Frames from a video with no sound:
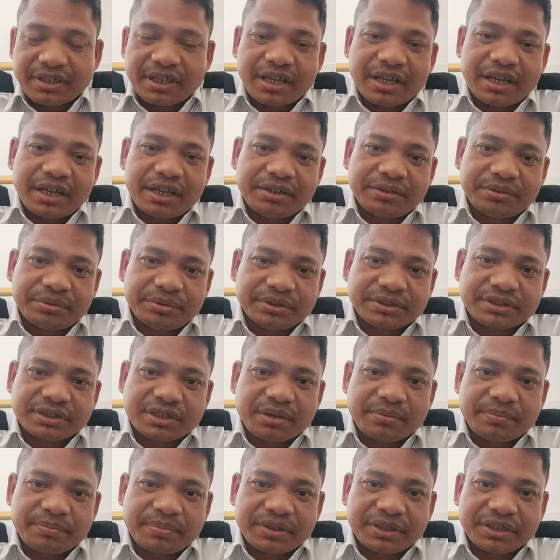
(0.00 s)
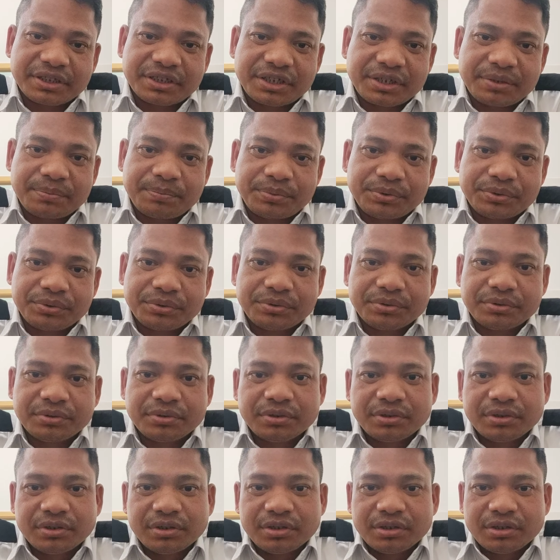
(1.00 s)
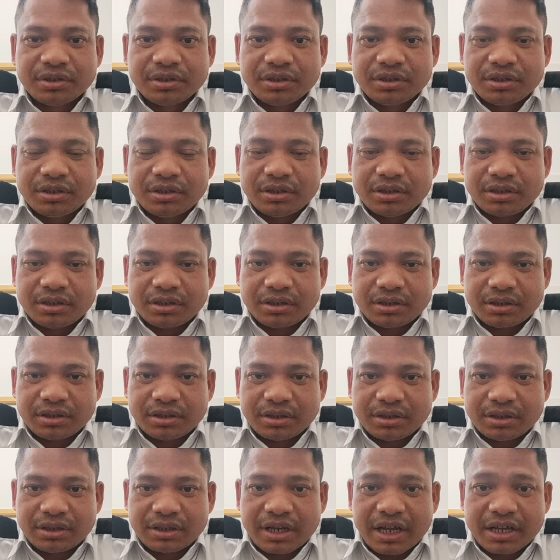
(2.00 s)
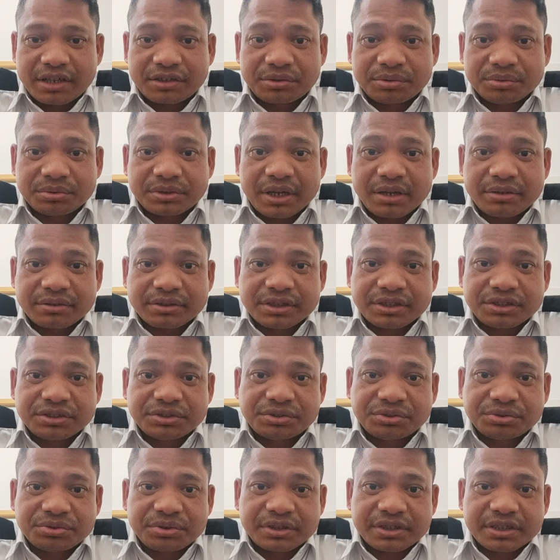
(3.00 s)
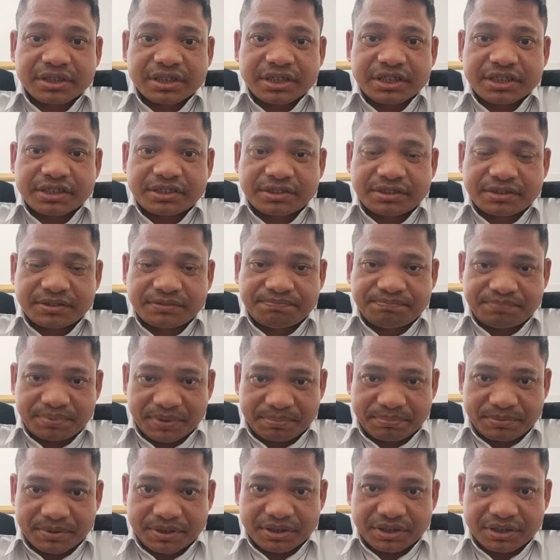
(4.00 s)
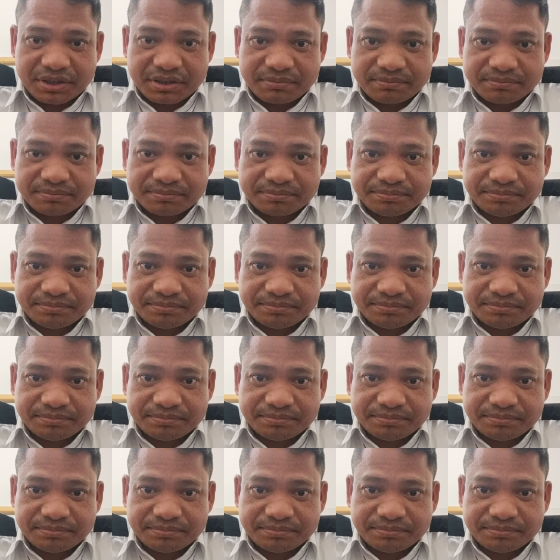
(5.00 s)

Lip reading: And which company give you like 2,250